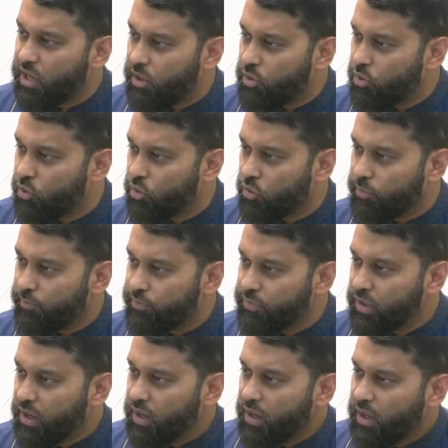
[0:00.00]
Jalaluhu.
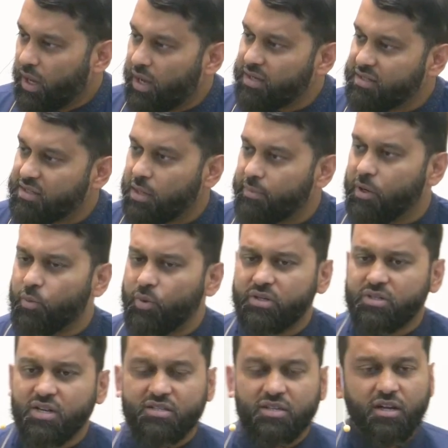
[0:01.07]
And I bear
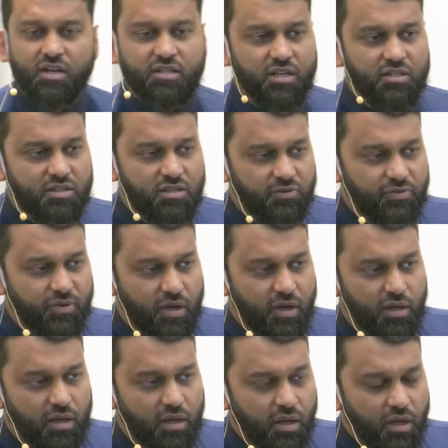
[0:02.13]
witness and I
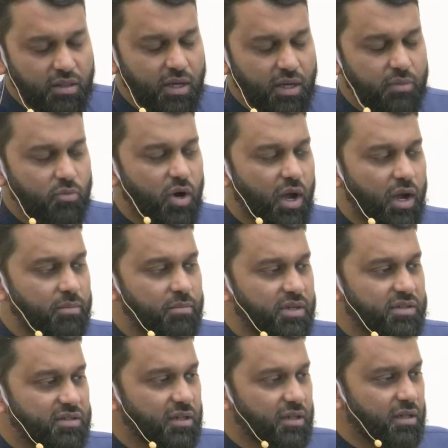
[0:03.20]
testify that Muhammad
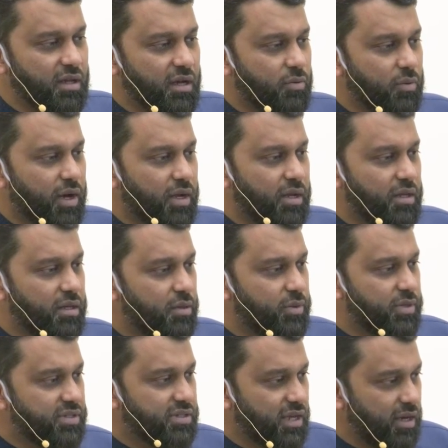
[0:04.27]
sallallahu alayhi
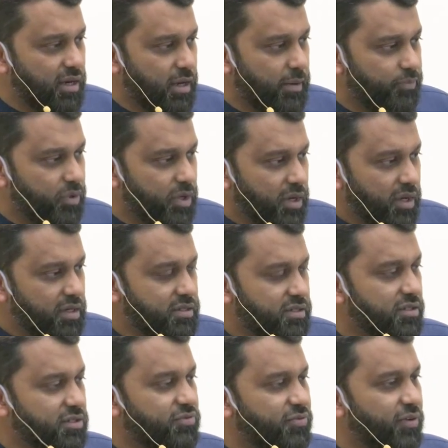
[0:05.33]
wasallam is
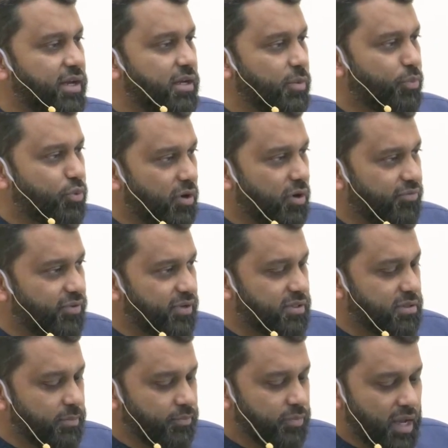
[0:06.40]
His final
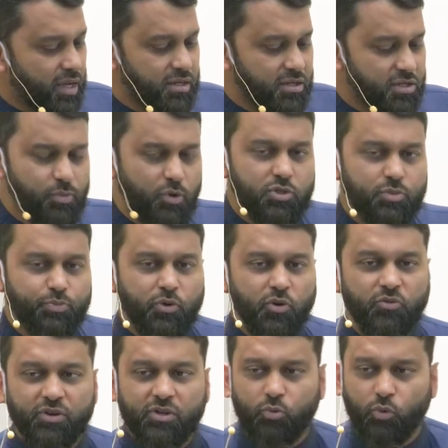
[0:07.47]
prophet and His most
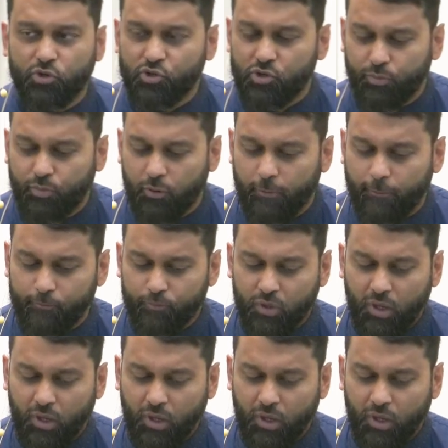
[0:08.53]
perfect worshipper.